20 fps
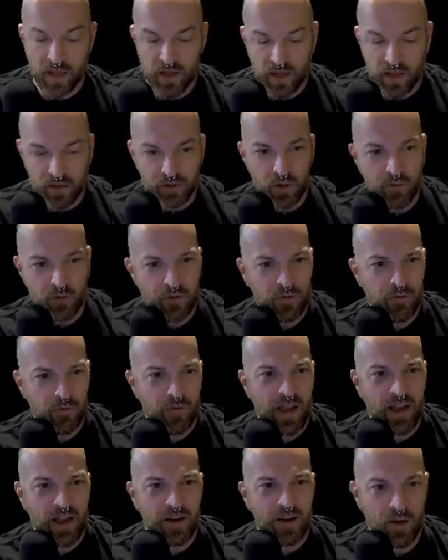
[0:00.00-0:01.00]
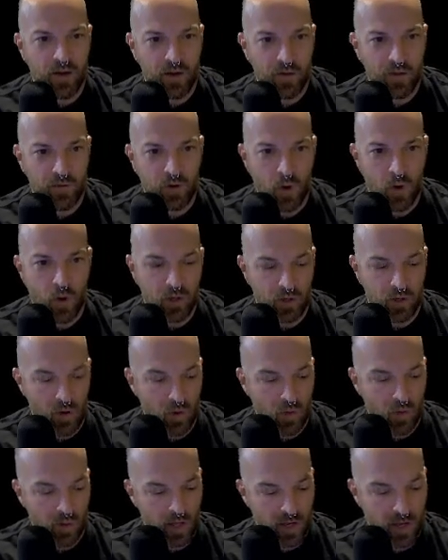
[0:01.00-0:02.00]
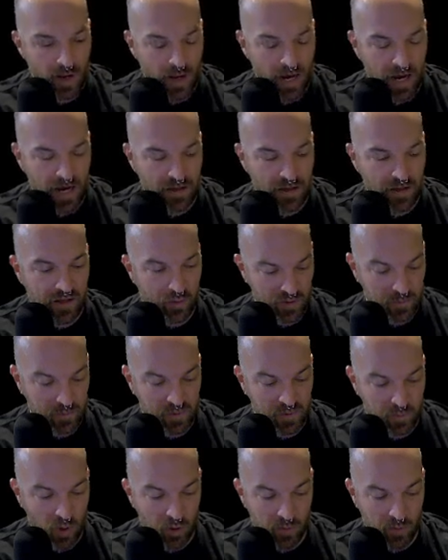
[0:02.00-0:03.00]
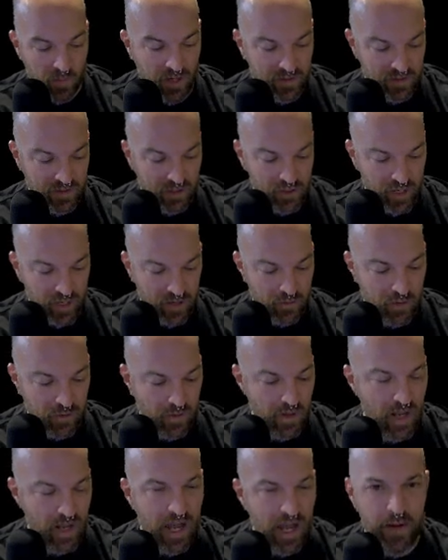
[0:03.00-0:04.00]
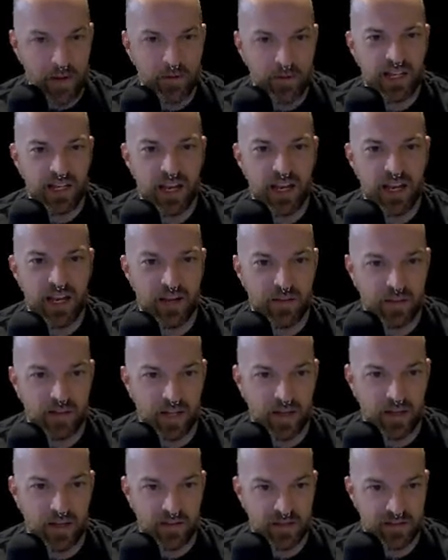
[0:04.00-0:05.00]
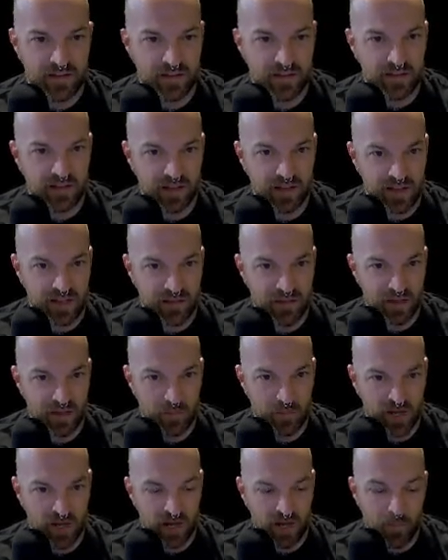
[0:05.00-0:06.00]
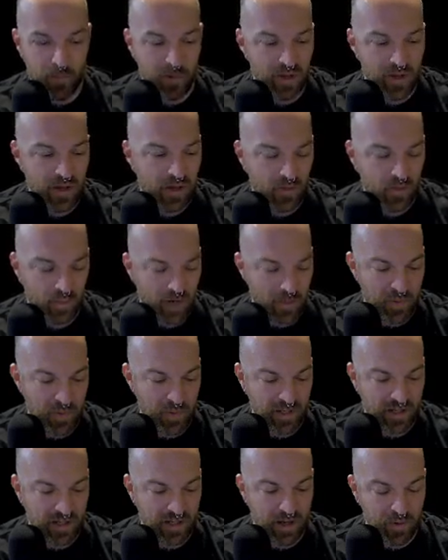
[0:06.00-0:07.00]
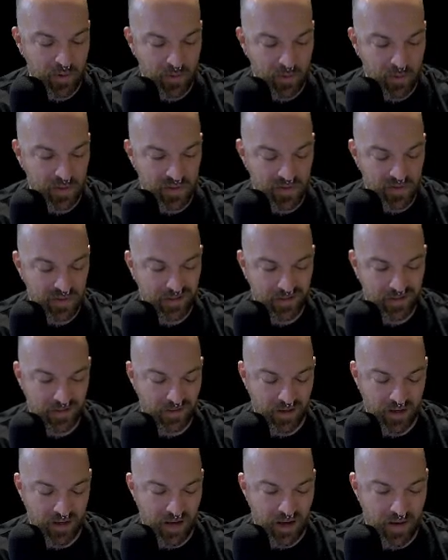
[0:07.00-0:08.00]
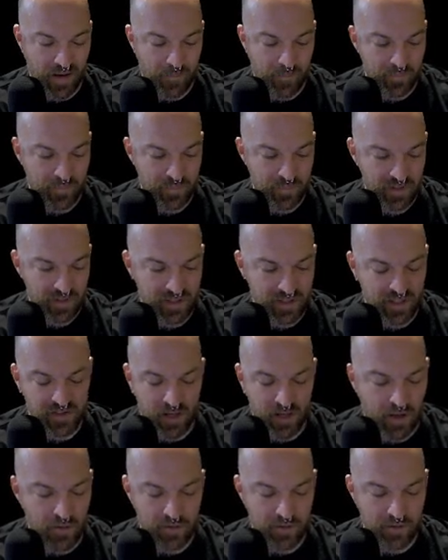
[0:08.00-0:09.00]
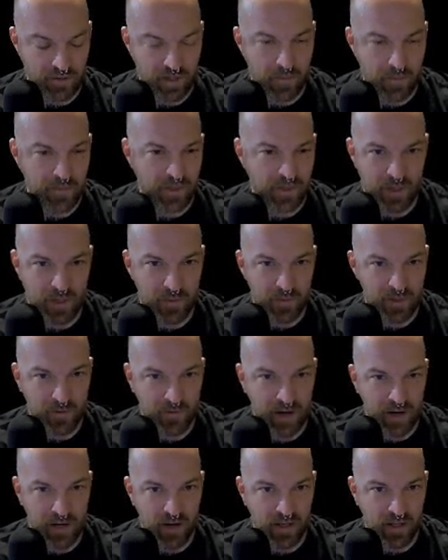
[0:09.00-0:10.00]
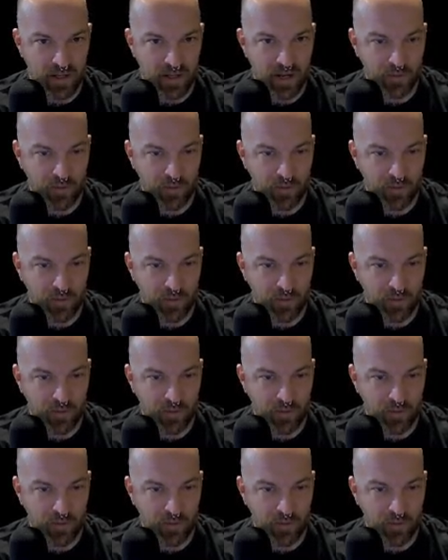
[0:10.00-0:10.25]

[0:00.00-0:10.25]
So if you're a fan of Coca-Cola and the Christmas polar bears in general, I would say that this is a definite pickup. When I picked it up, it was $6 or something. Sometimes you can find it online for